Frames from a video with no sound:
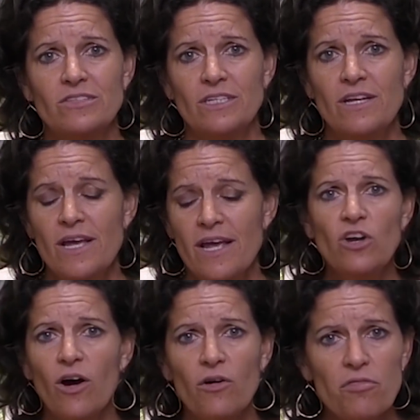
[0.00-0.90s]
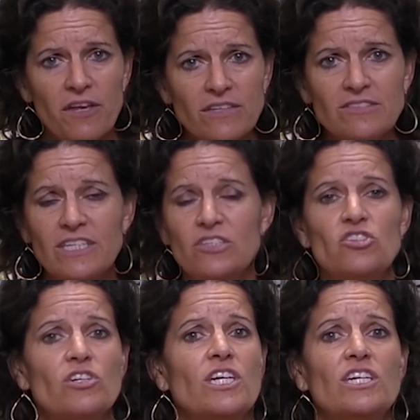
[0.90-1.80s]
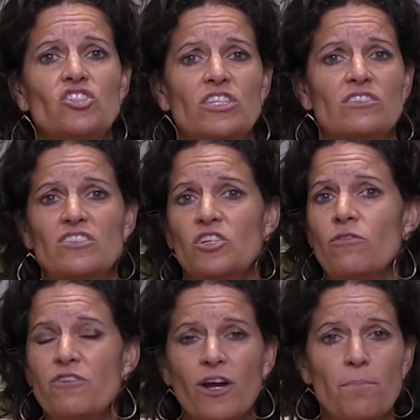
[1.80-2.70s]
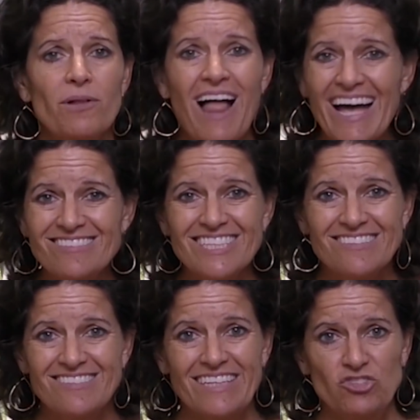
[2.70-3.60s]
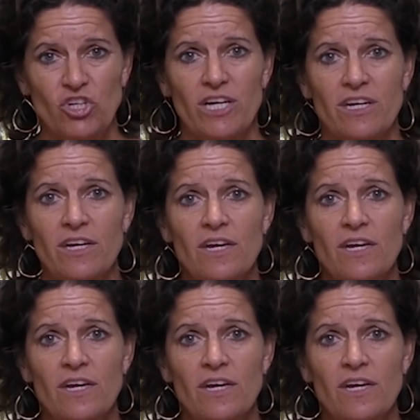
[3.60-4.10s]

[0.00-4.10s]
And are things in your kitchen still very plastic centric?